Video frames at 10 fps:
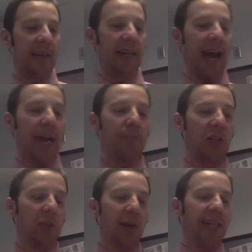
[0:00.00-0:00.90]
can add
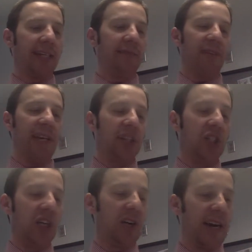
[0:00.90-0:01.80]
perspective, they can
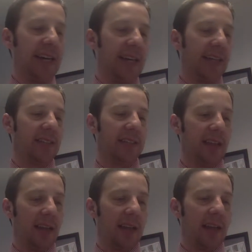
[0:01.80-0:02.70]
share ideas,
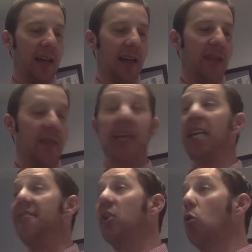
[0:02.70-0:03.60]
they
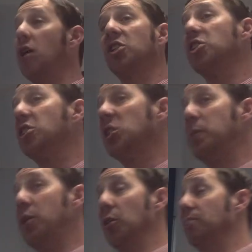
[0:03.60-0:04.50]
can even question the
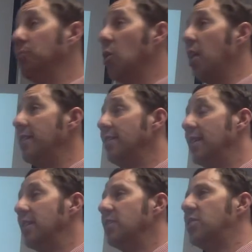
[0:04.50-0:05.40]
speaker, right?
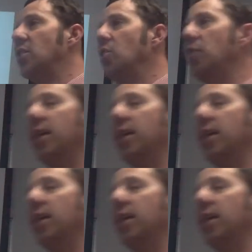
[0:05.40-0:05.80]
So